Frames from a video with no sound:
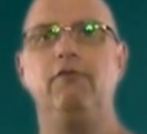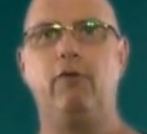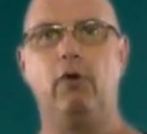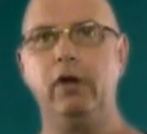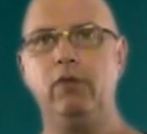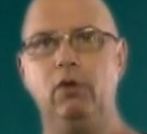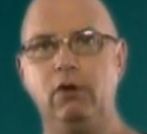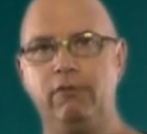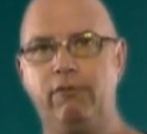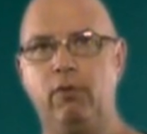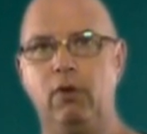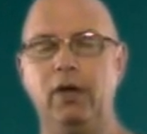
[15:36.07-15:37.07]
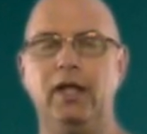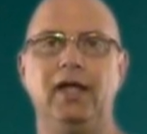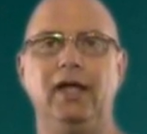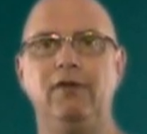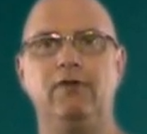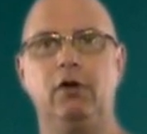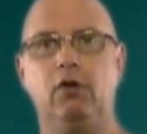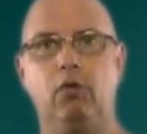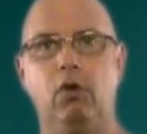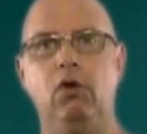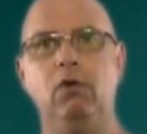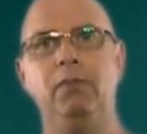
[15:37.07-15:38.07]
4140 is a
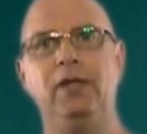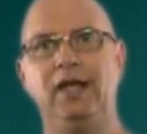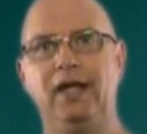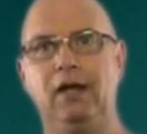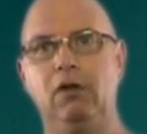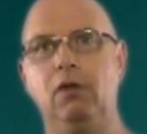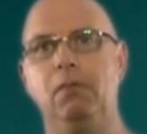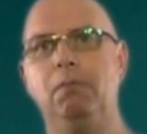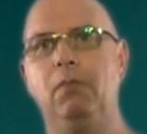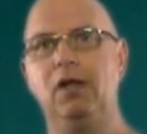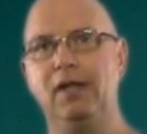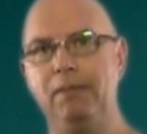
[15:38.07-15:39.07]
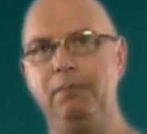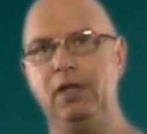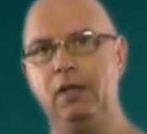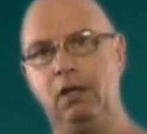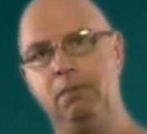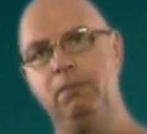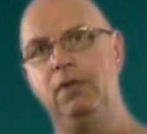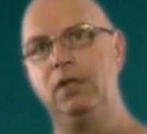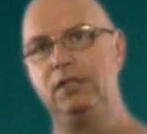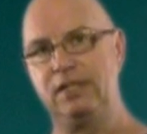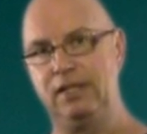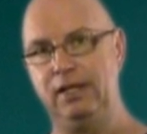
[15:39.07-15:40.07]
chrome nickel molybdenum
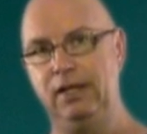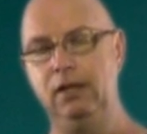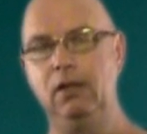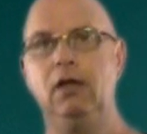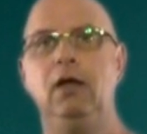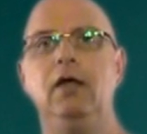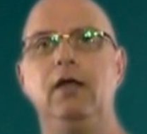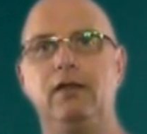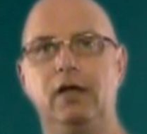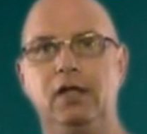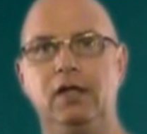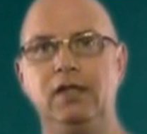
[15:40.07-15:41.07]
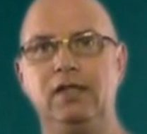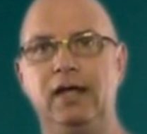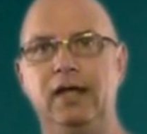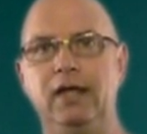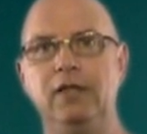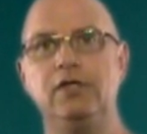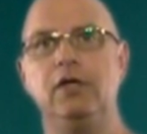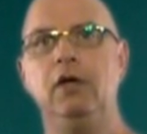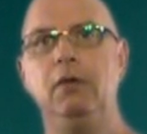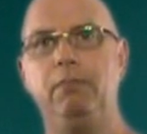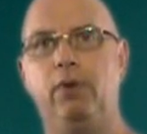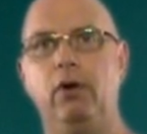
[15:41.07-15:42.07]
steel that contains
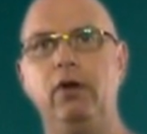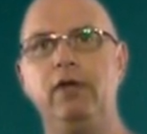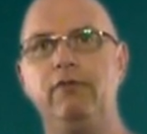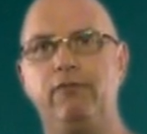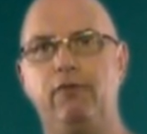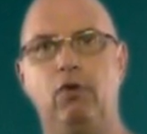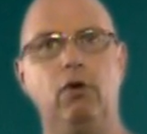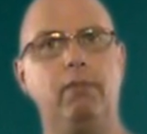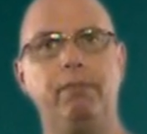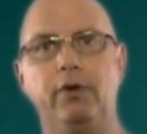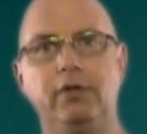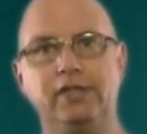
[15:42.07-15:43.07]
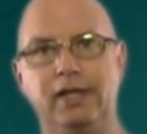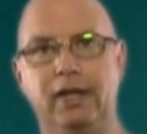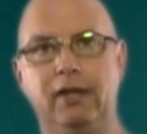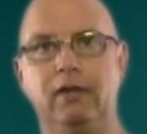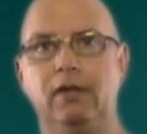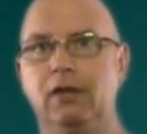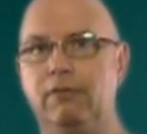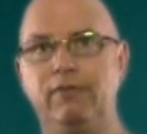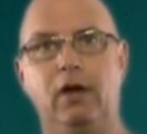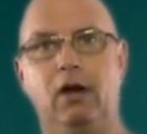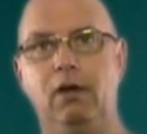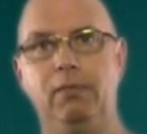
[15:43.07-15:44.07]
0.4% of
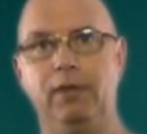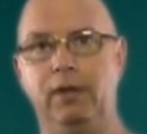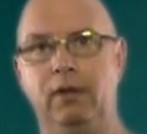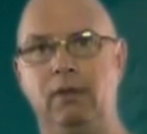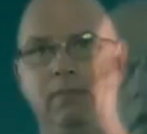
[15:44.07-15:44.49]
carbon.